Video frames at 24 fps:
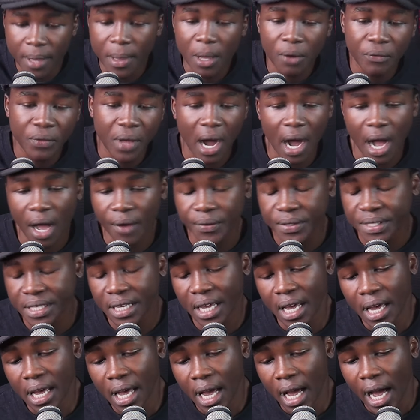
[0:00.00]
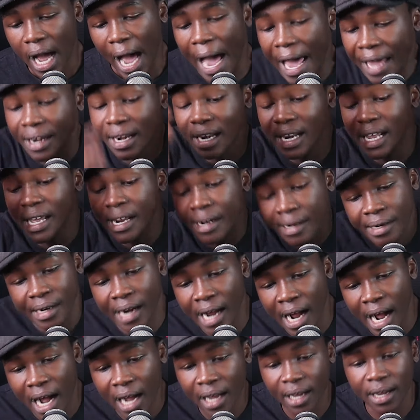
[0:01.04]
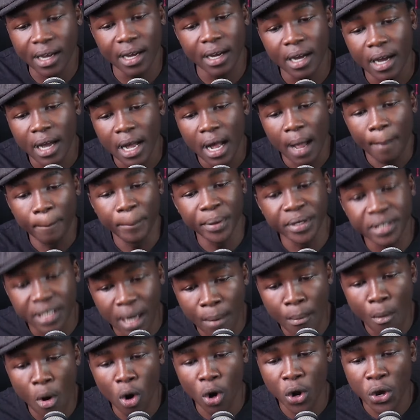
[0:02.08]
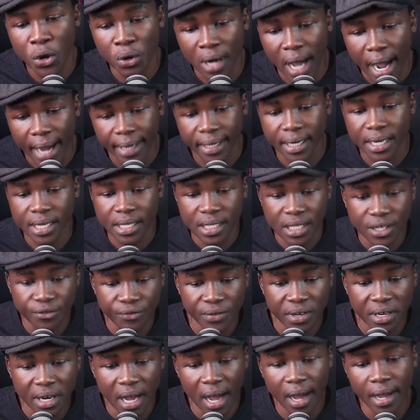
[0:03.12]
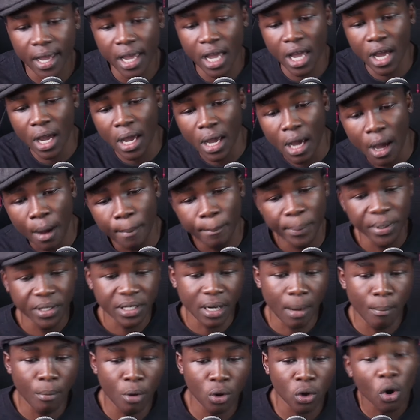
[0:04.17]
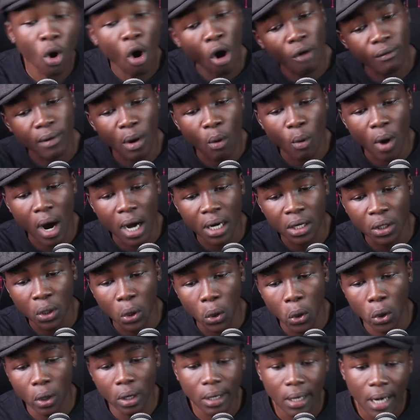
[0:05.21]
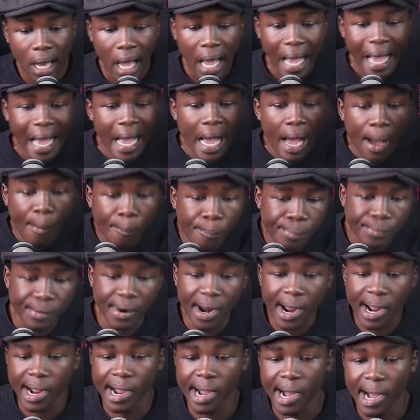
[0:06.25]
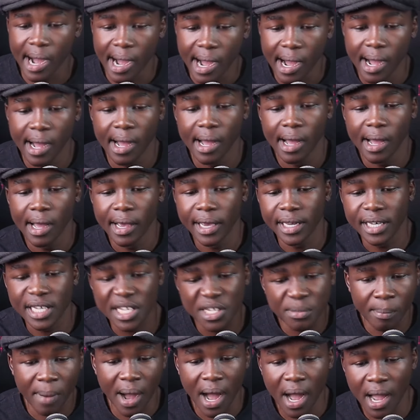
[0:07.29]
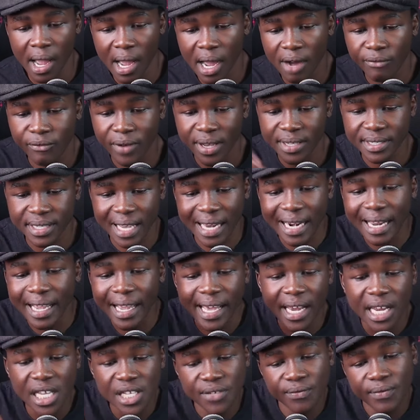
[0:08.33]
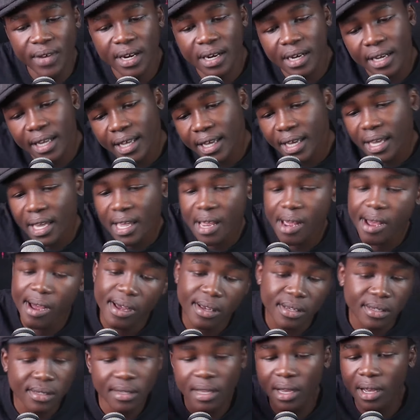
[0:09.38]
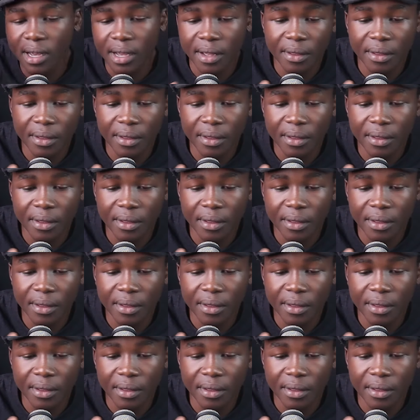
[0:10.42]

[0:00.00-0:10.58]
either of the halves. I really rank Peterborough United, Stephen Ange, Peterborough over 1 goal. Braga, it is Banga vs Algiris Vilnius